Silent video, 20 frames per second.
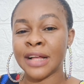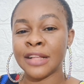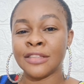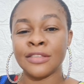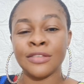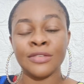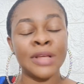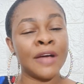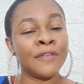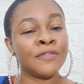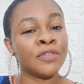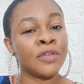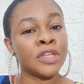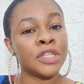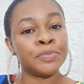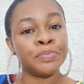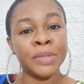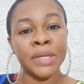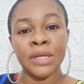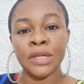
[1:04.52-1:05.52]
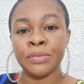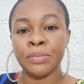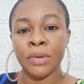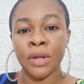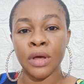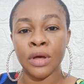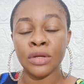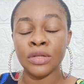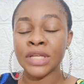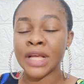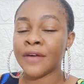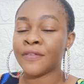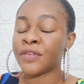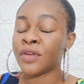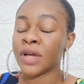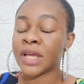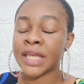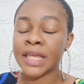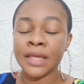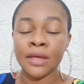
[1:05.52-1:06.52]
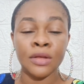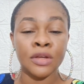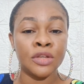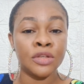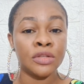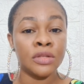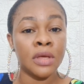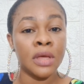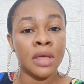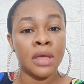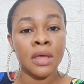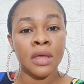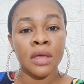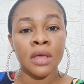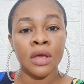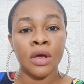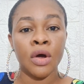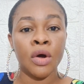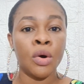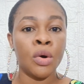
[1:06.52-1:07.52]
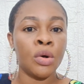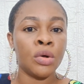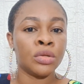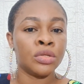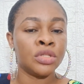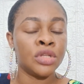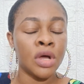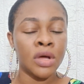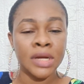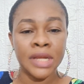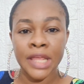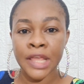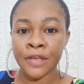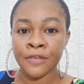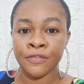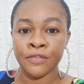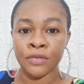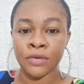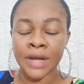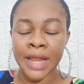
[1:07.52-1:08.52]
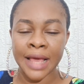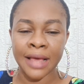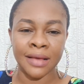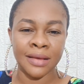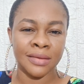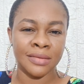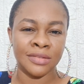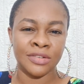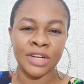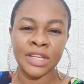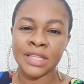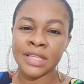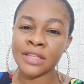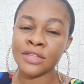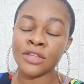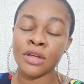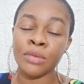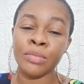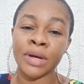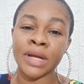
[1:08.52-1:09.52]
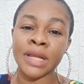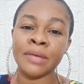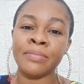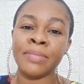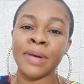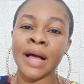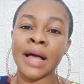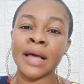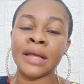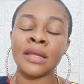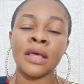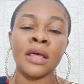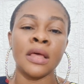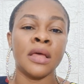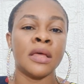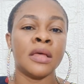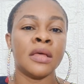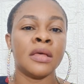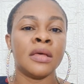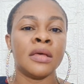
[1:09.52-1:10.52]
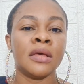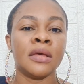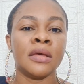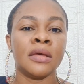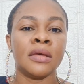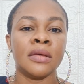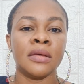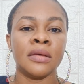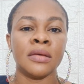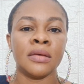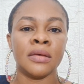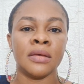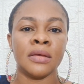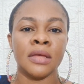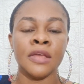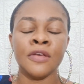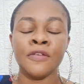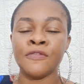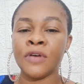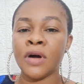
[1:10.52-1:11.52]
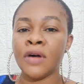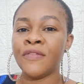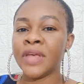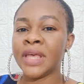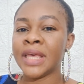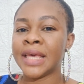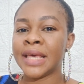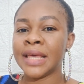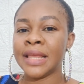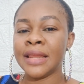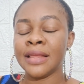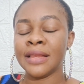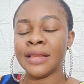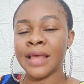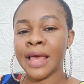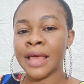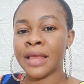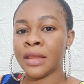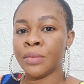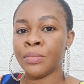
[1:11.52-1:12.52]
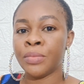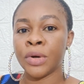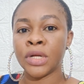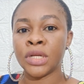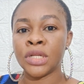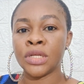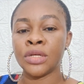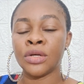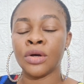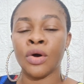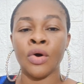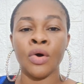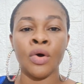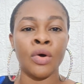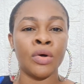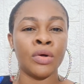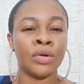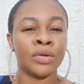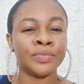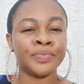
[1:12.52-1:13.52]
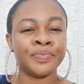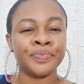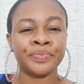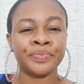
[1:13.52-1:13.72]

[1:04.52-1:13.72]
that you have not spilled blood, you have not killed or done evil, like treating somebody bad, involved in killing anybody, or